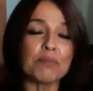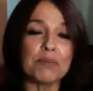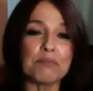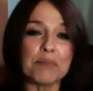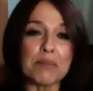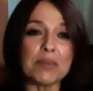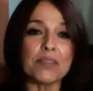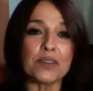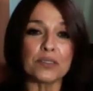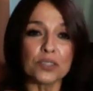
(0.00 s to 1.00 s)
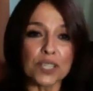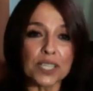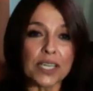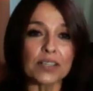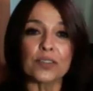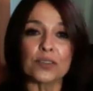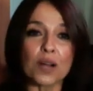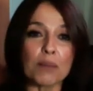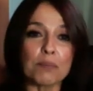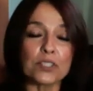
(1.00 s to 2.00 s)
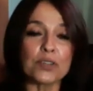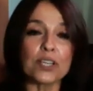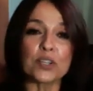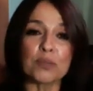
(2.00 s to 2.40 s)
but maybe they're looking at other opportunities,